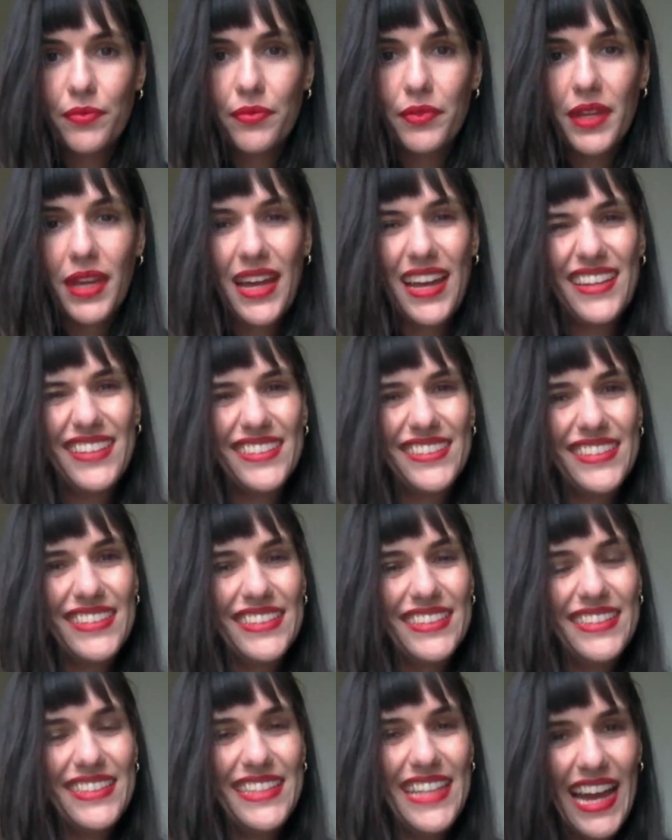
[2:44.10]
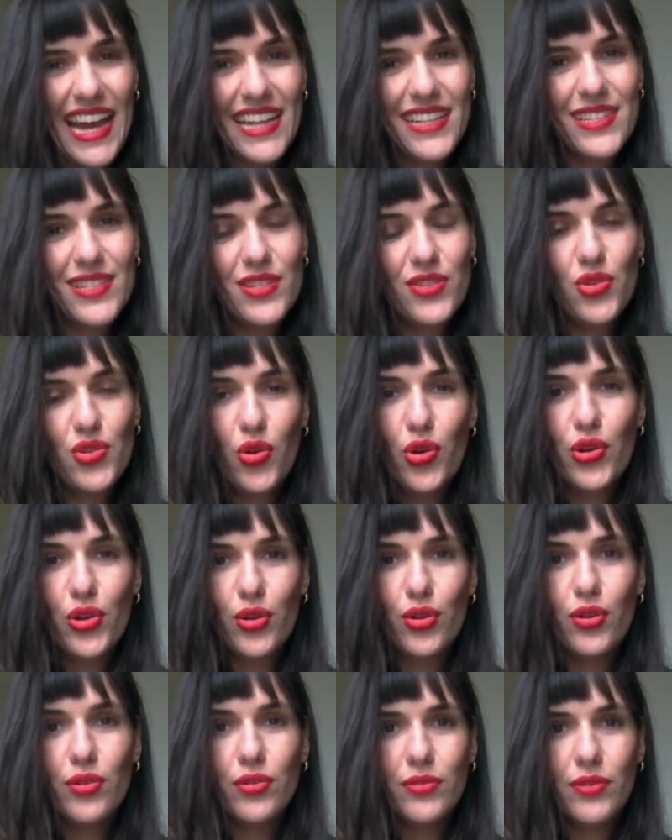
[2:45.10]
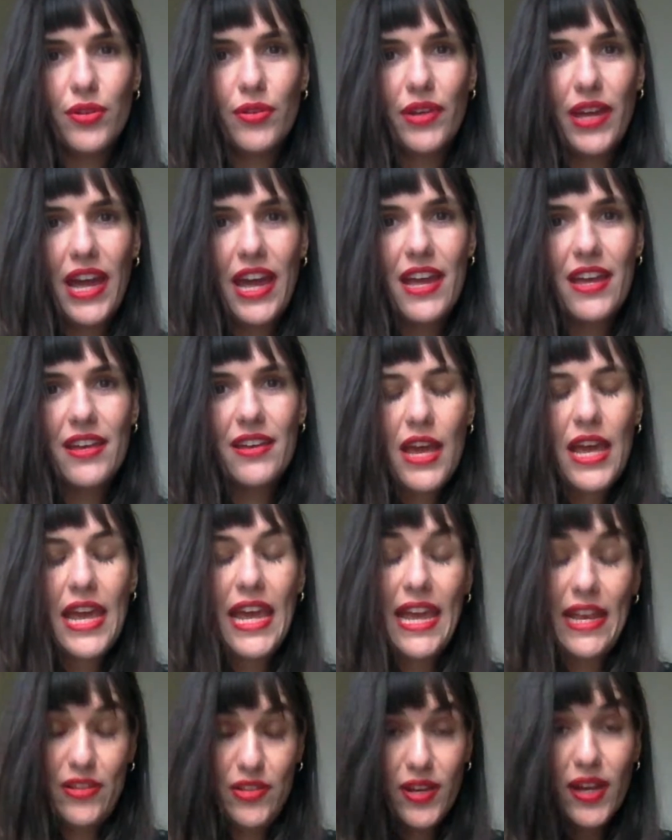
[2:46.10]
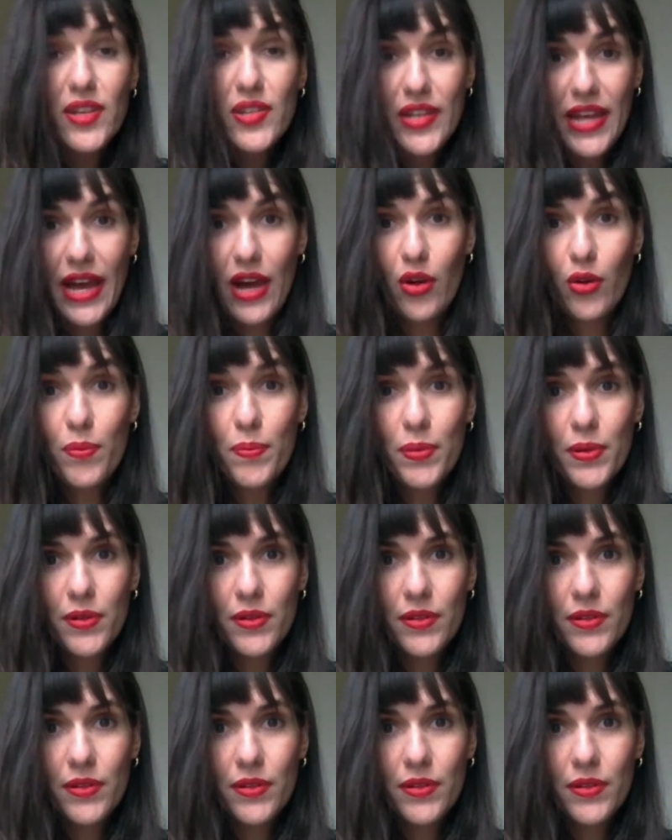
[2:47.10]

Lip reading: And that's not all, okay? It does help.